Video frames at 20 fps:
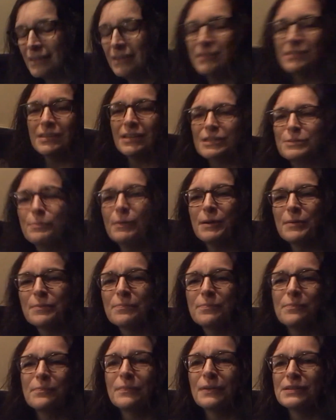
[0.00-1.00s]
So that's my,
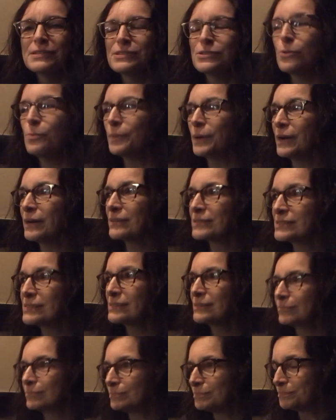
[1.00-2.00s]
my soapbox.
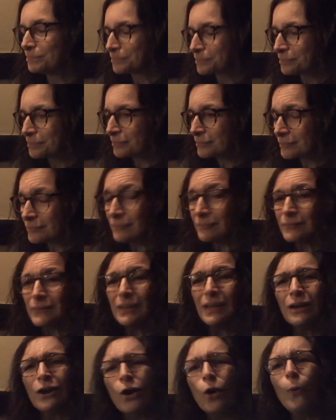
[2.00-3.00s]

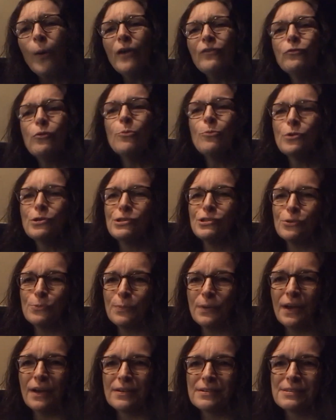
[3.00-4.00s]
Oh, I have one more
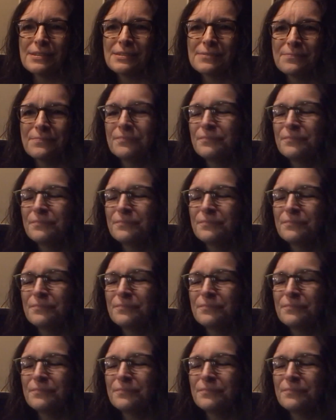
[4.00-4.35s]
soapbox.